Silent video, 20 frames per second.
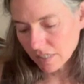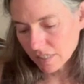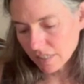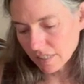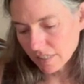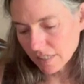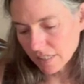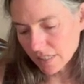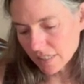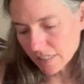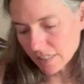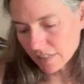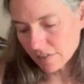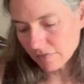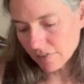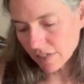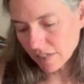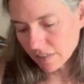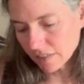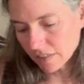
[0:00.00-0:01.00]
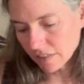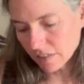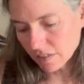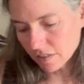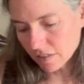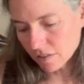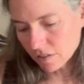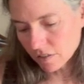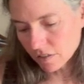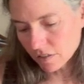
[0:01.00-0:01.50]
This is Valley
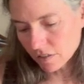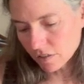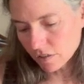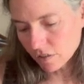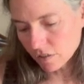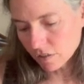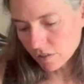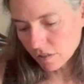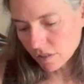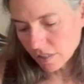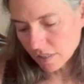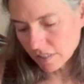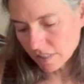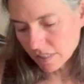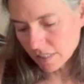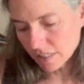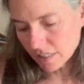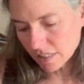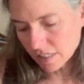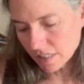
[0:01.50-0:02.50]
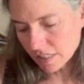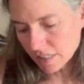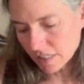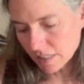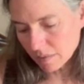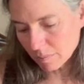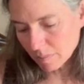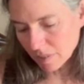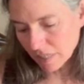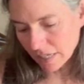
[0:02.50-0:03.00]
Yarn's Huntington
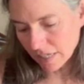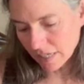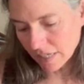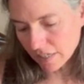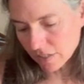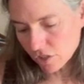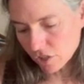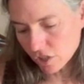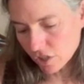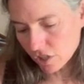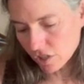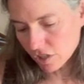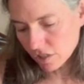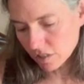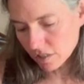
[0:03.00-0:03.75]
Splash.